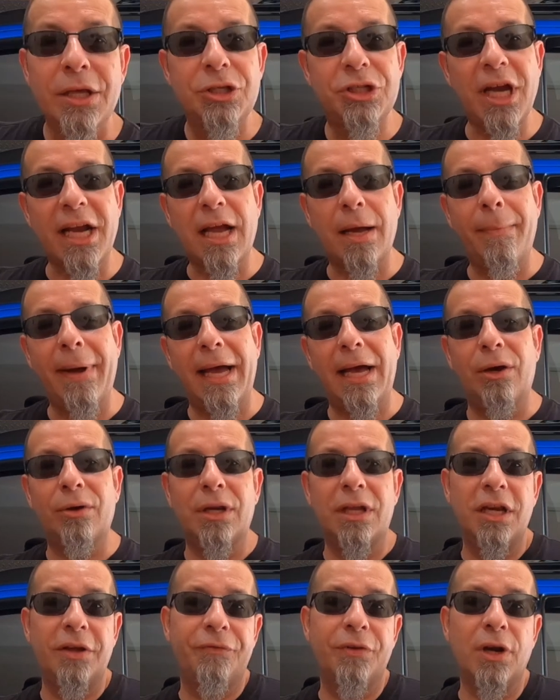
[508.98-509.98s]
Check them
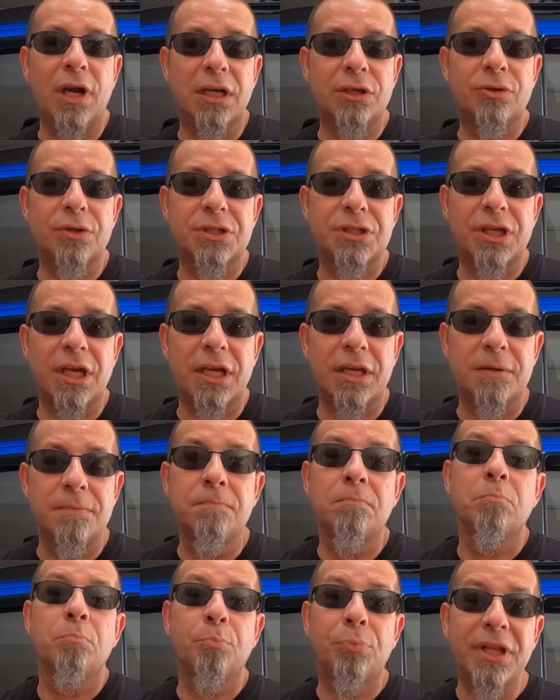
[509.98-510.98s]
out, and if you're
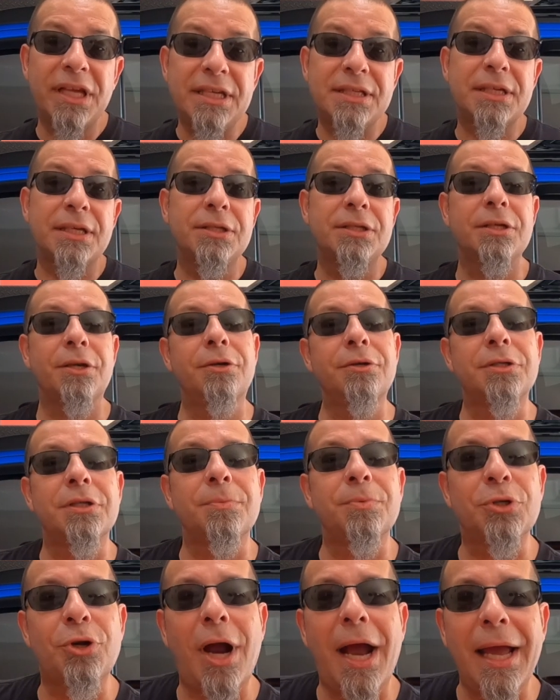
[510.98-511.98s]
interested, please consider
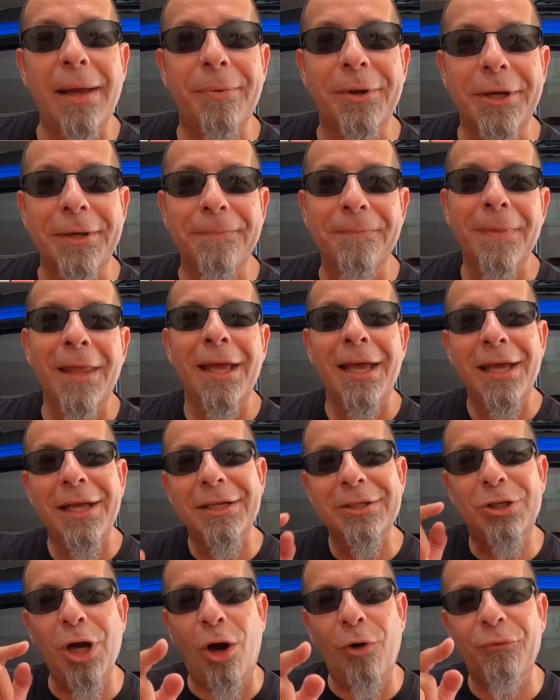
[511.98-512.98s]
subscribing.
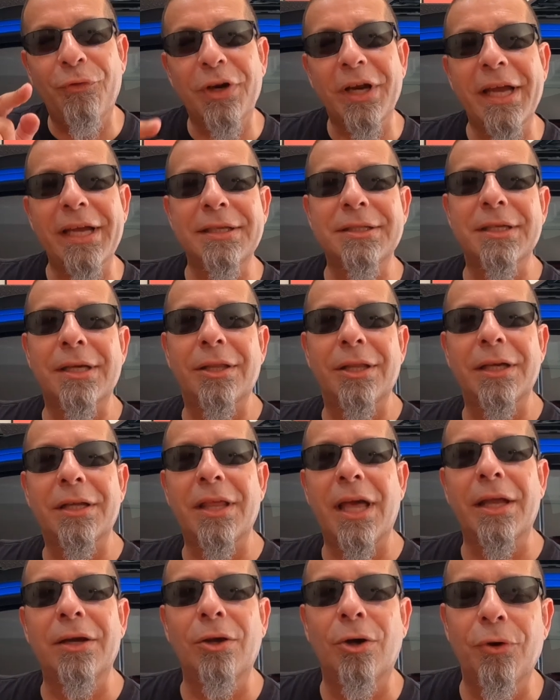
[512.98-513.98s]
Don't forget to click
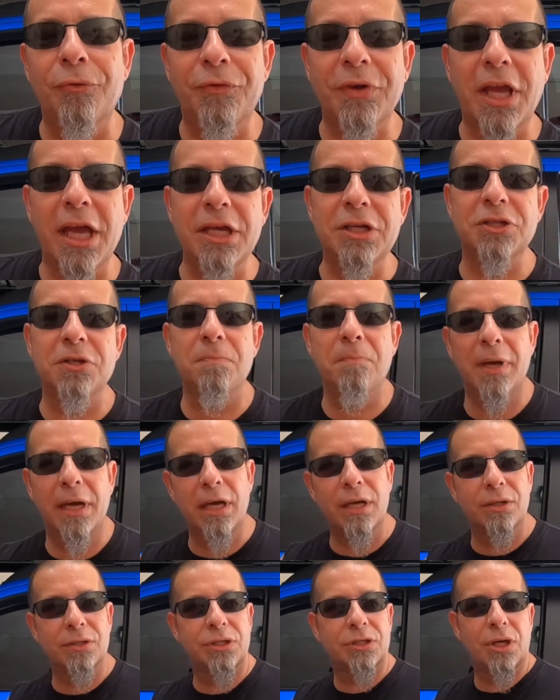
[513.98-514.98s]
that notification
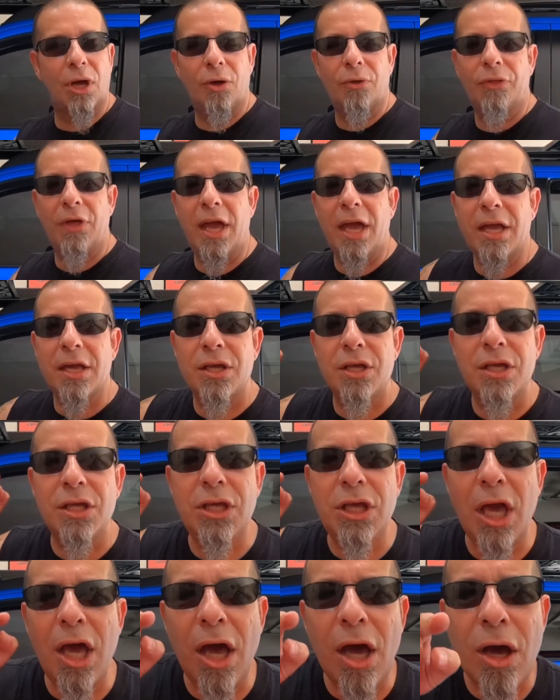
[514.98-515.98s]
bell so that
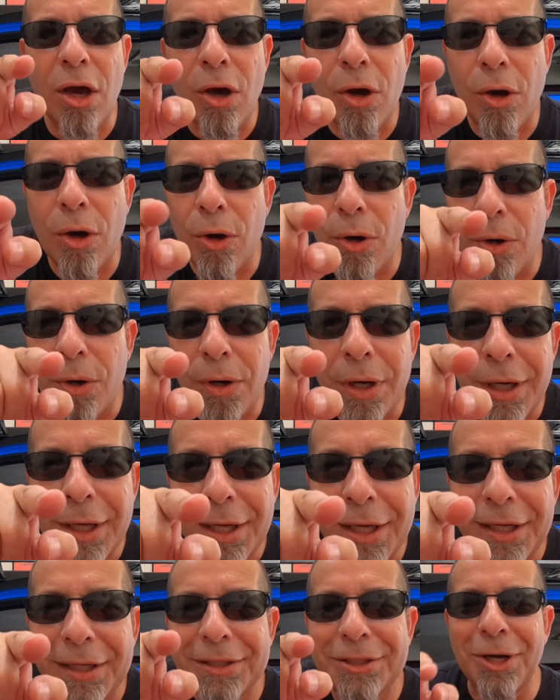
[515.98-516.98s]
you
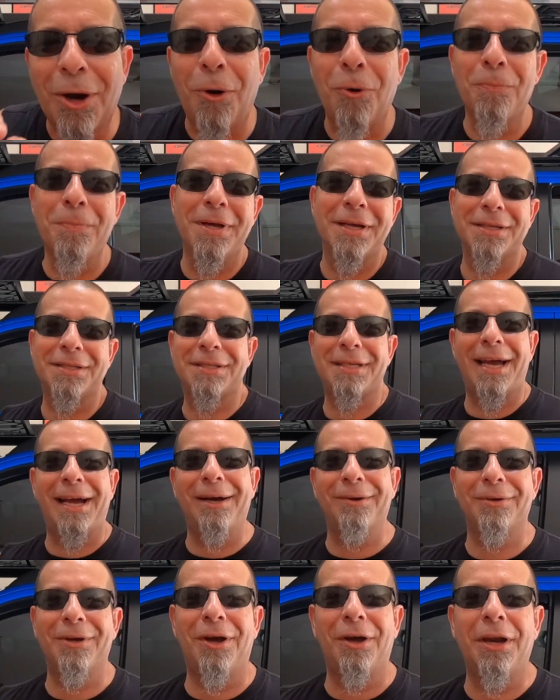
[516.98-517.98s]
don't miss
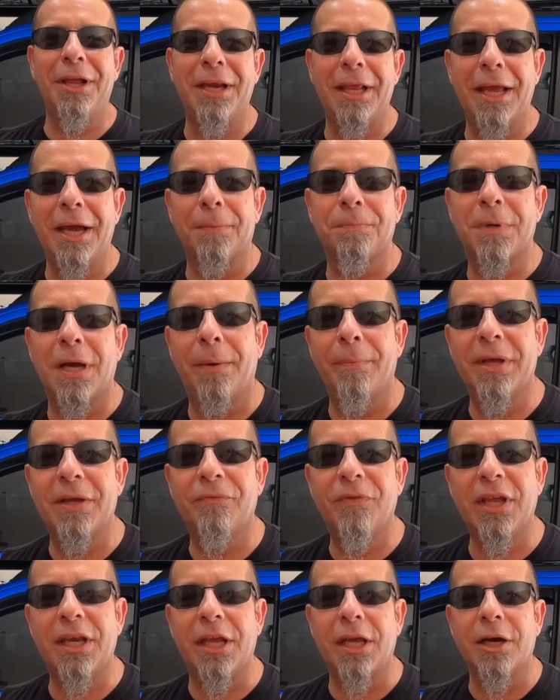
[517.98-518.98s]
out on any
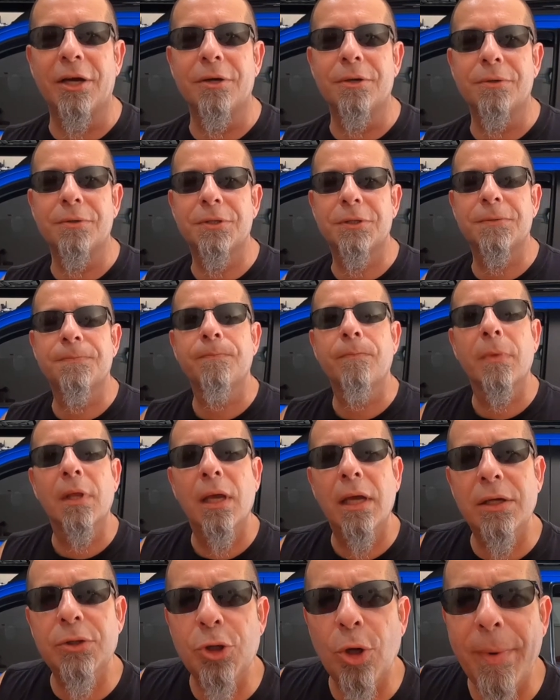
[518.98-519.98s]
upcoming videos.
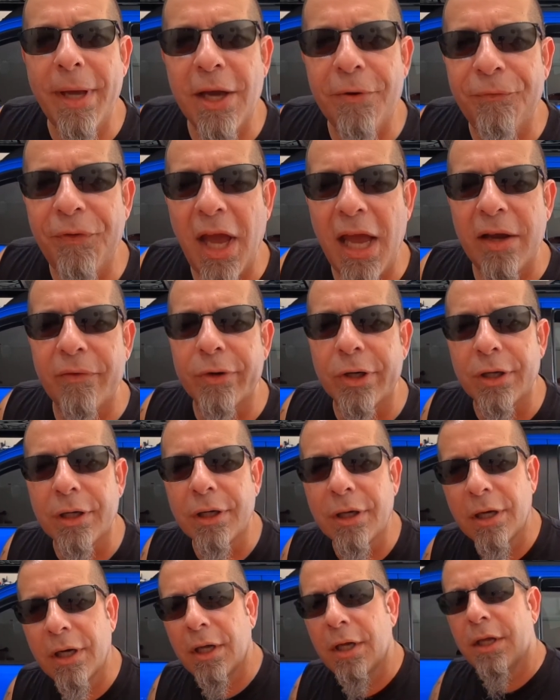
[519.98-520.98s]
And do me a
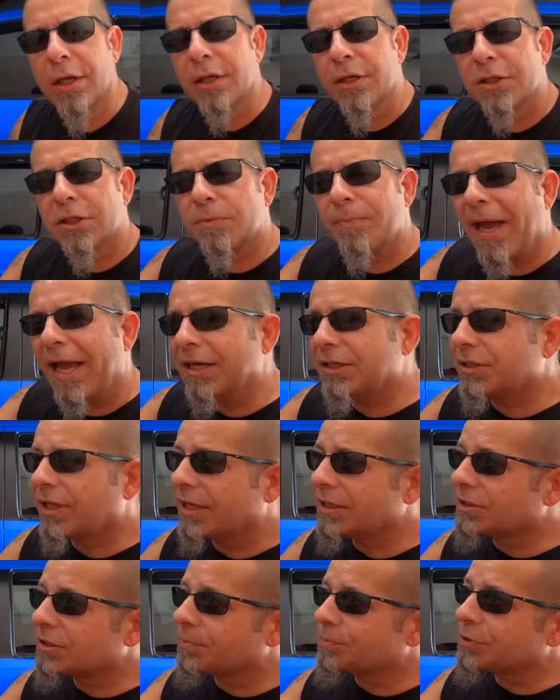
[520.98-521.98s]
favor, smash
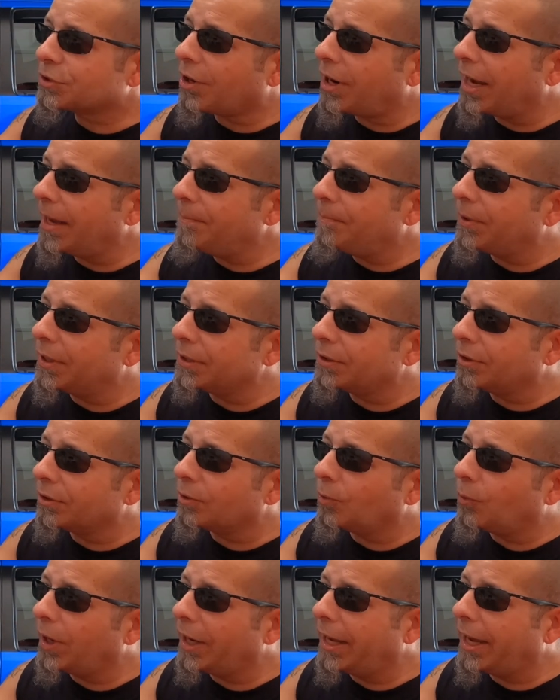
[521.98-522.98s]
that subscribe button
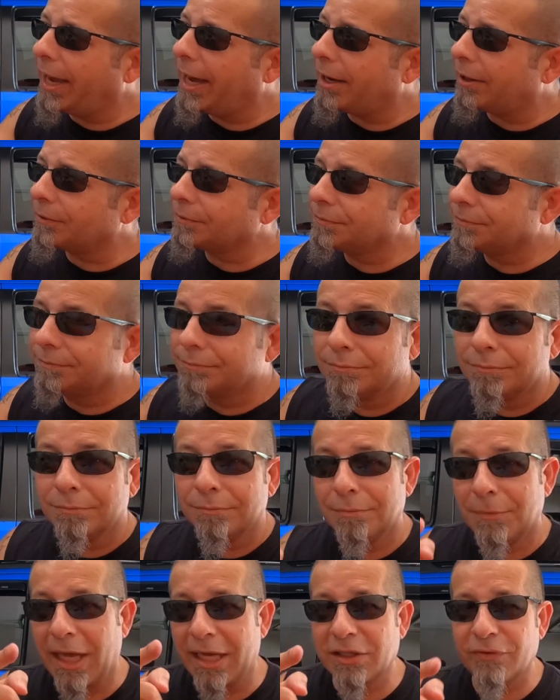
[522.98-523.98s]
on the way out.
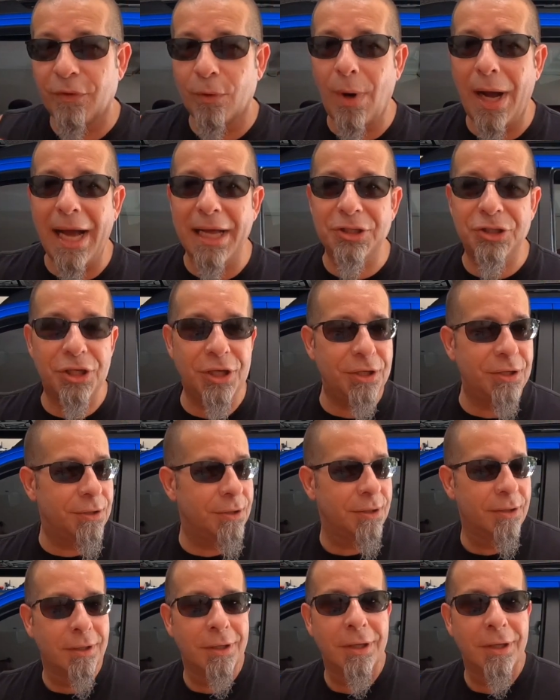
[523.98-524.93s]
Thanks for watching.